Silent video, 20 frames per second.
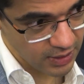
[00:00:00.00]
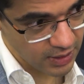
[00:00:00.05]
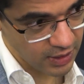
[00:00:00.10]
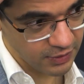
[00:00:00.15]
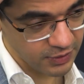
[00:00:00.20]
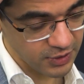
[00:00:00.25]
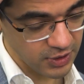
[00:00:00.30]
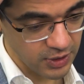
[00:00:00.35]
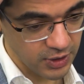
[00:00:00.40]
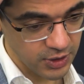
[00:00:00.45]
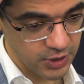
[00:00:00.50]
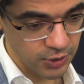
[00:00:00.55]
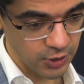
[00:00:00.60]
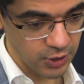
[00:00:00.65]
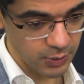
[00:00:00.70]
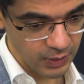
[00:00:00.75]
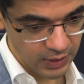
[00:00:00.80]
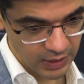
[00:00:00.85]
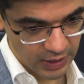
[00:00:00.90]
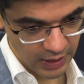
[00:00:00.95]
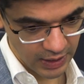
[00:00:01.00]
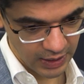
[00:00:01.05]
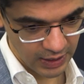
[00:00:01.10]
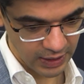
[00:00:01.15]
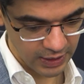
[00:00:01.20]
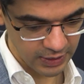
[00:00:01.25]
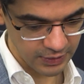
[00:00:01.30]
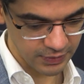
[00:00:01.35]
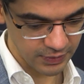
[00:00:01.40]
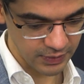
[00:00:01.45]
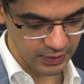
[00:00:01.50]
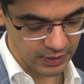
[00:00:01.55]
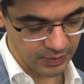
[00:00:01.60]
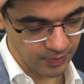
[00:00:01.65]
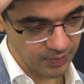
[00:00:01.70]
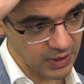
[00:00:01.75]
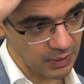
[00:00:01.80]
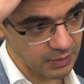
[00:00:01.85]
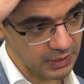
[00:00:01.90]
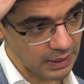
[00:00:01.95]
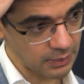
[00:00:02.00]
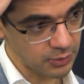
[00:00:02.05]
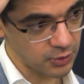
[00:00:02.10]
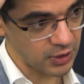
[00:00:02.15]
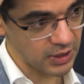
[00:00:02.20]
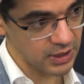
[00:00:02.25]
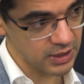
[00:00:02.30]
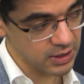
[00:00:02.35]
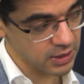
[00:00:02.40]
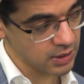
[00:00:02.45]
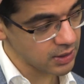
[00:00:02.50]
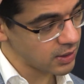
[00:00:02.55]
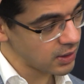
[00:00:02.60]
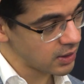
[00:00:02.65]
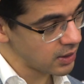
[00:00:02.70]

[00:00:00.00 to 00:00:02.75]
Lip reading: After this tournament, I'll have some time to rest,